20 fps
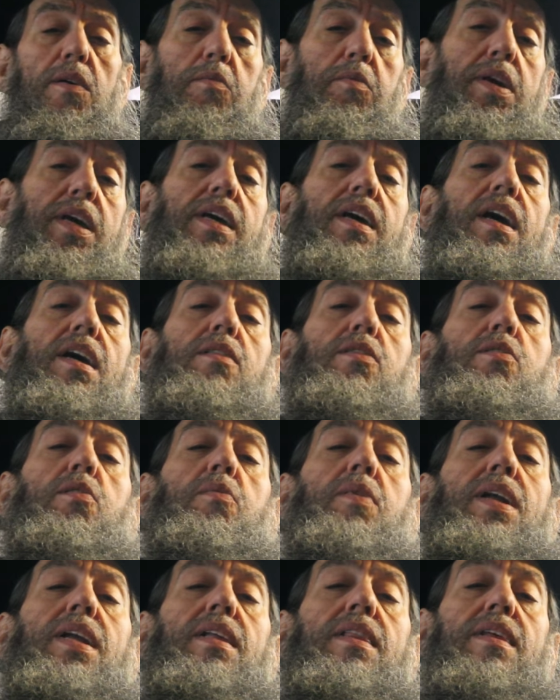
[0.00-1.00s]
We can't
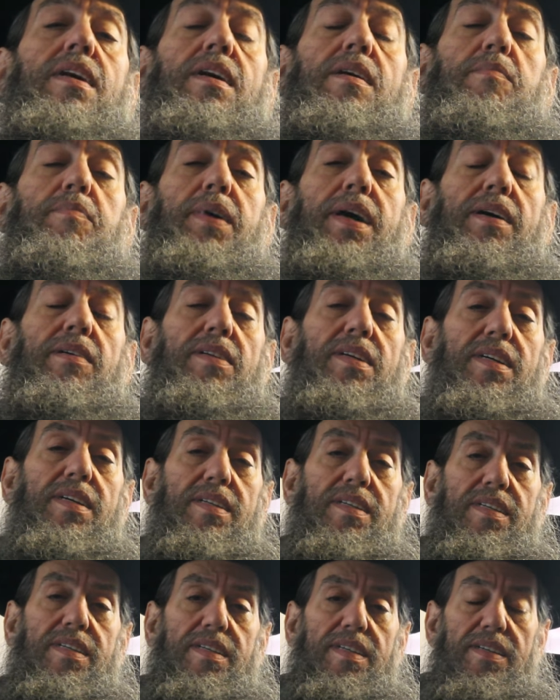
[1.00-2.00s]
do anything about
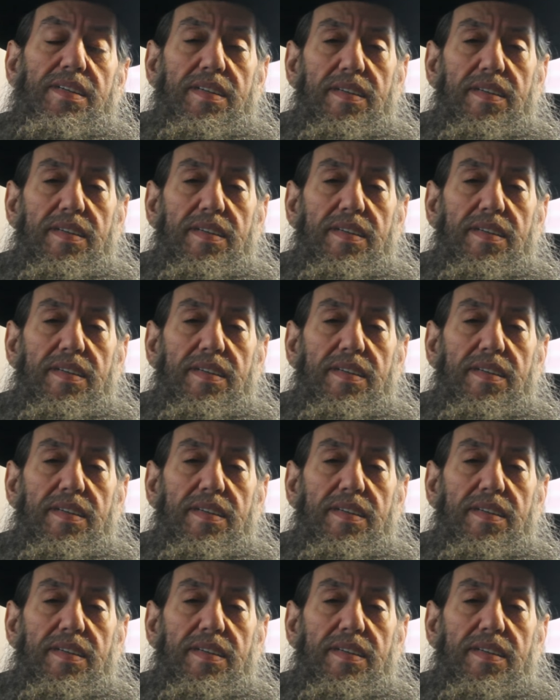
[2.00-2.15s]
it.